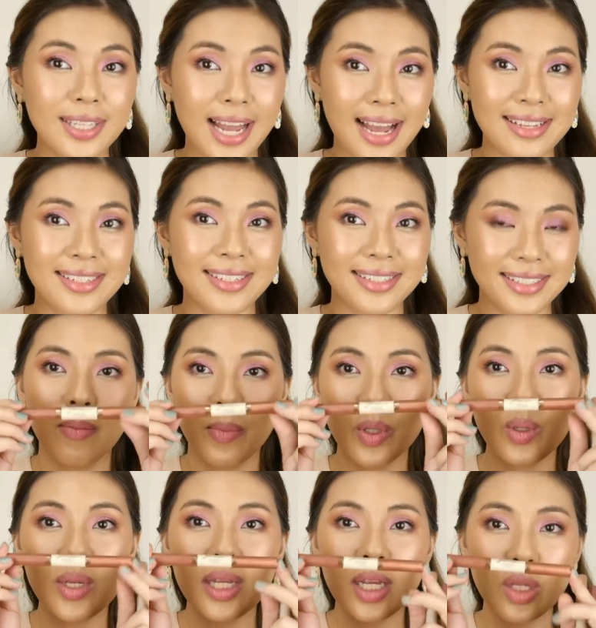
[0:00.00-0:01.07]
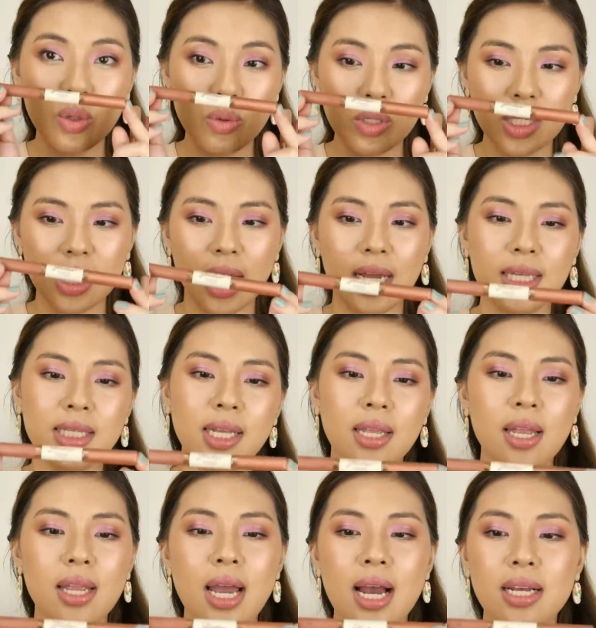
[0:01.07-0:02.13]
Dazzle. Between the two sides that
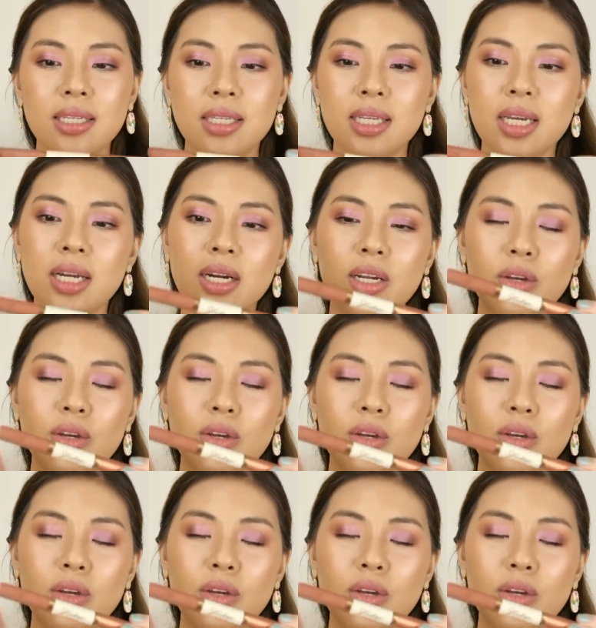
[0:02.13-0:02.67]
it has here,